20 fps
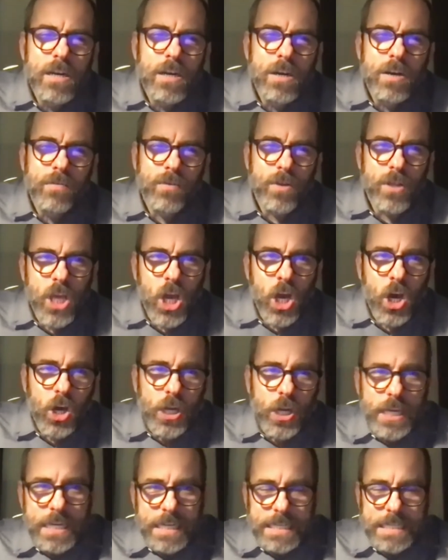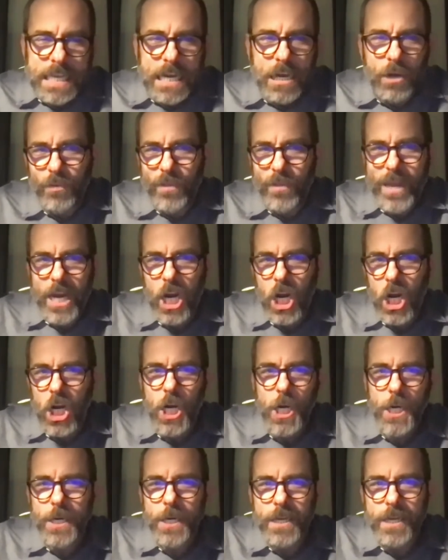the audience out
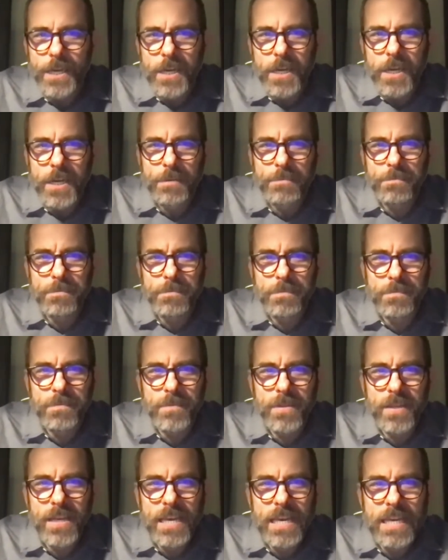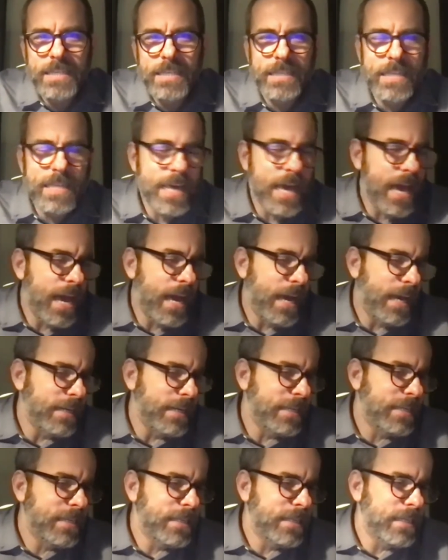there is that
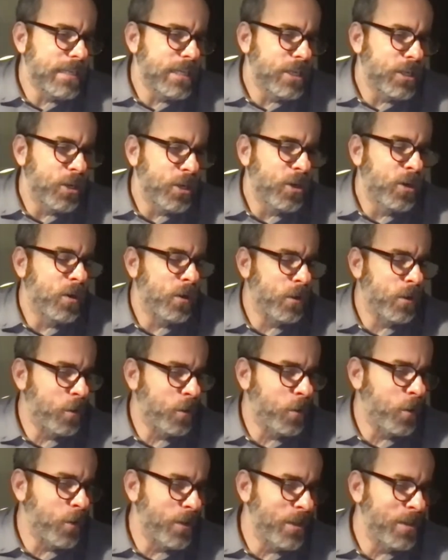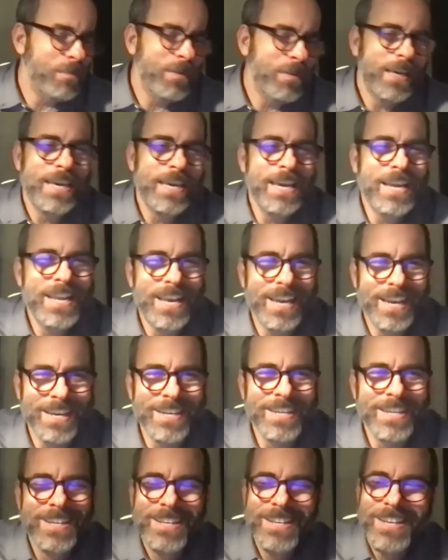Nicole in the beginning
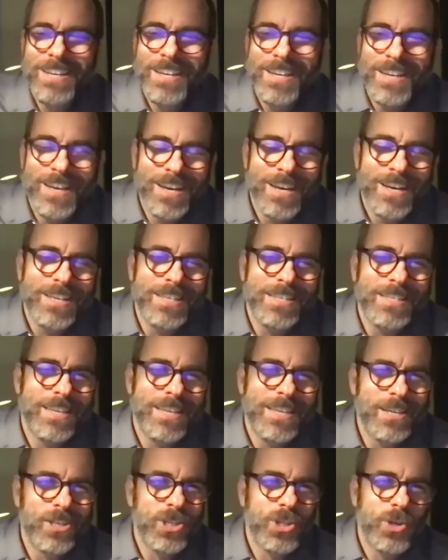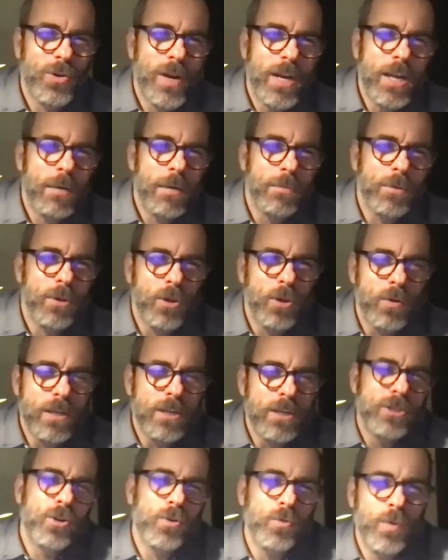says straight up, you
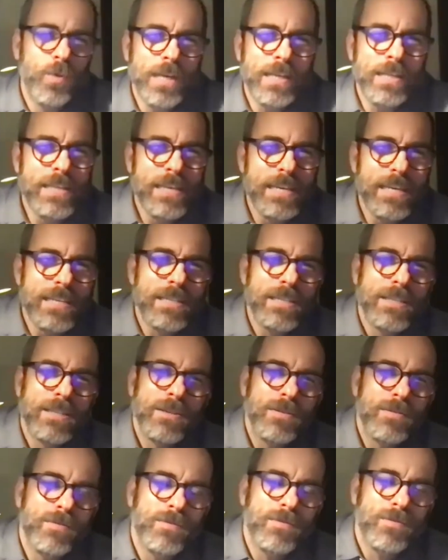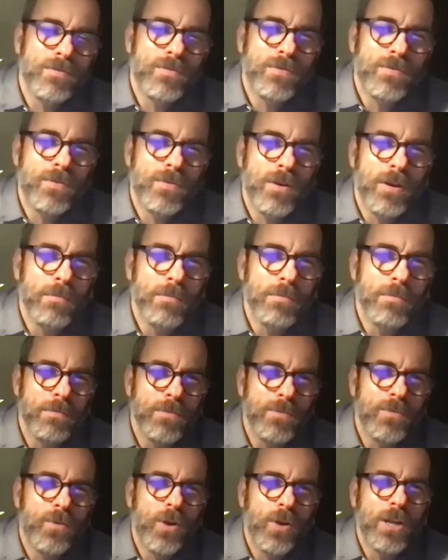need to read this from
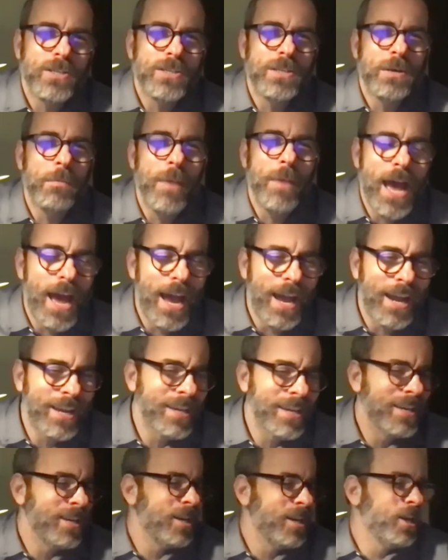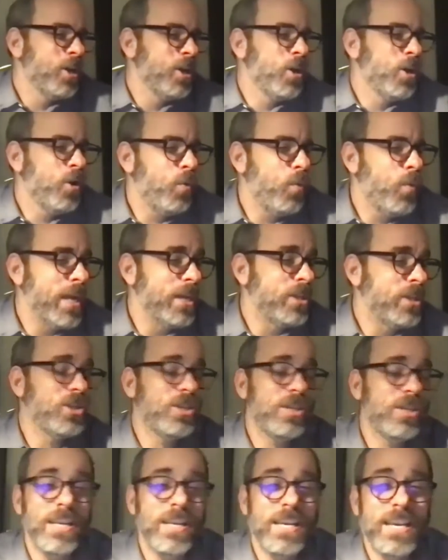front to back,
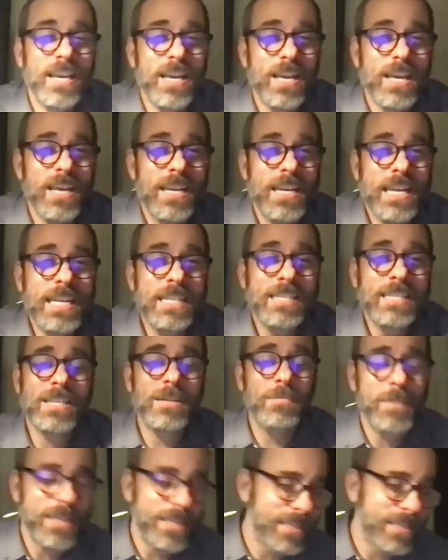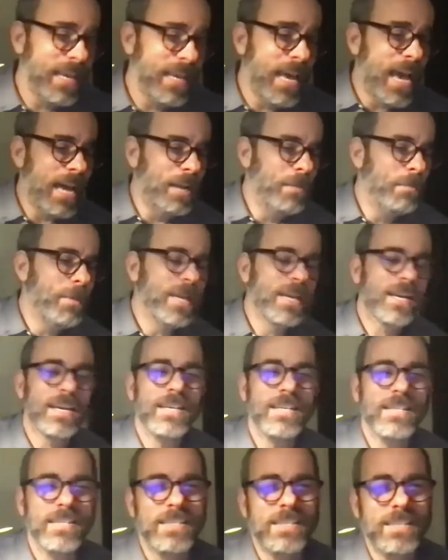which needs to be said,
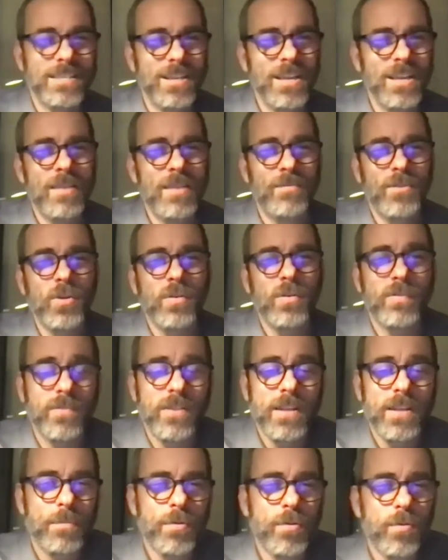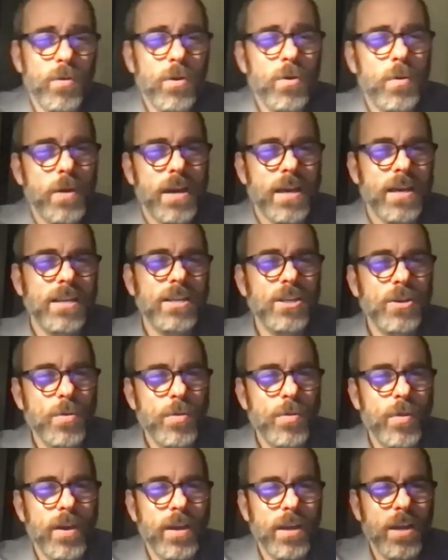because if you flip through it, you
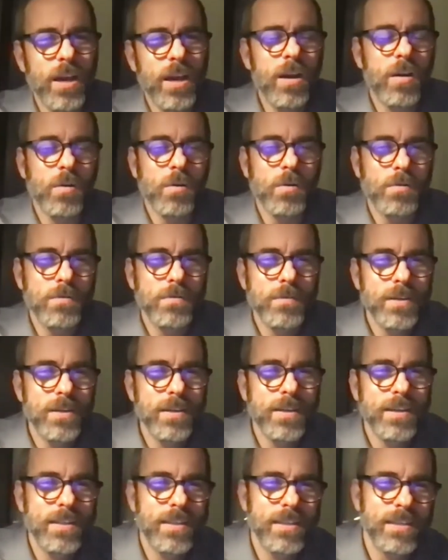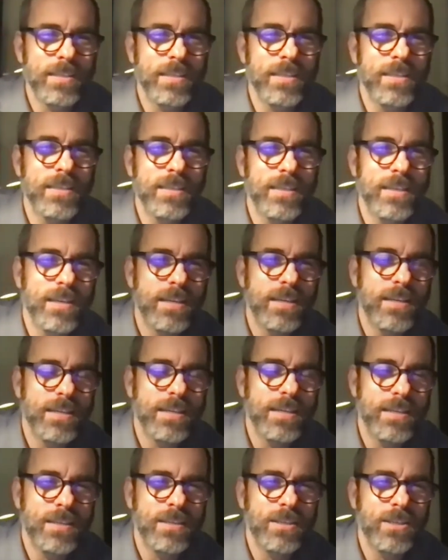think, oh, this is
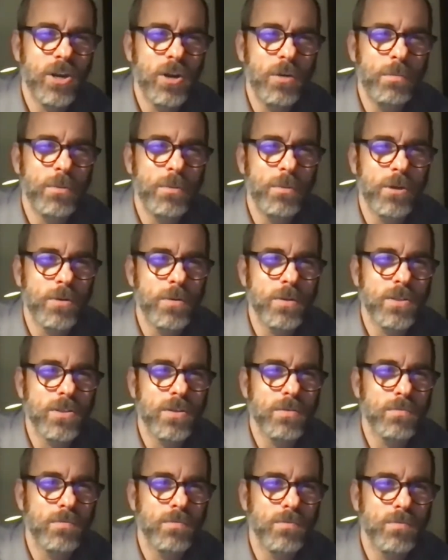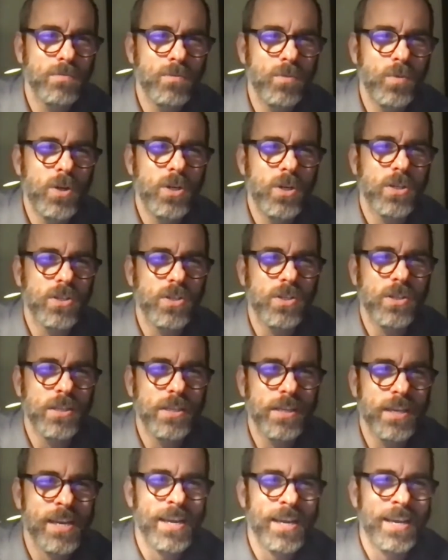an art book with some words.
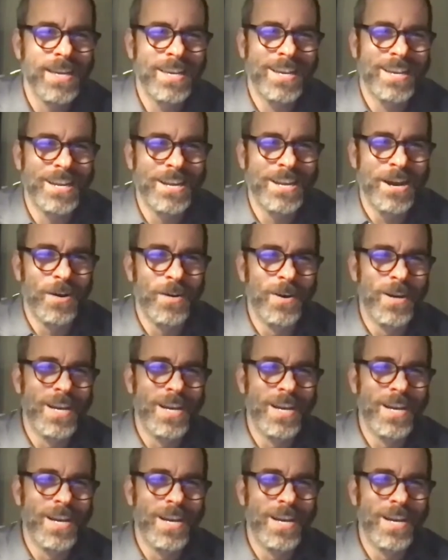you know,